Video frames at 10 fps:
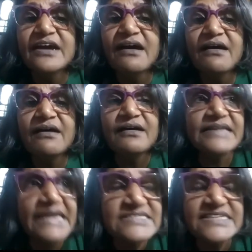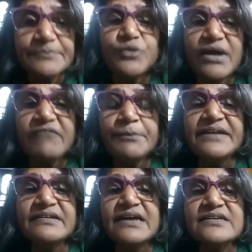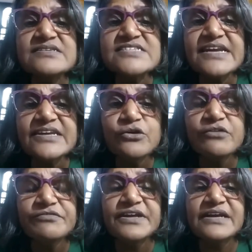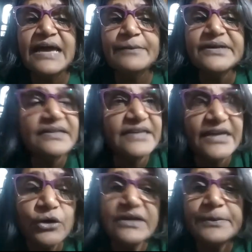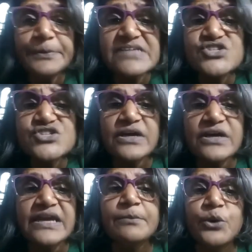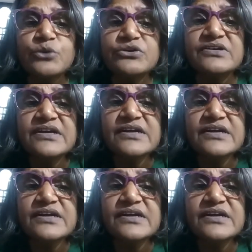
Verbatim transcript: Uh, they seem to have a better understanding of the climate and they're not depressed talking about it.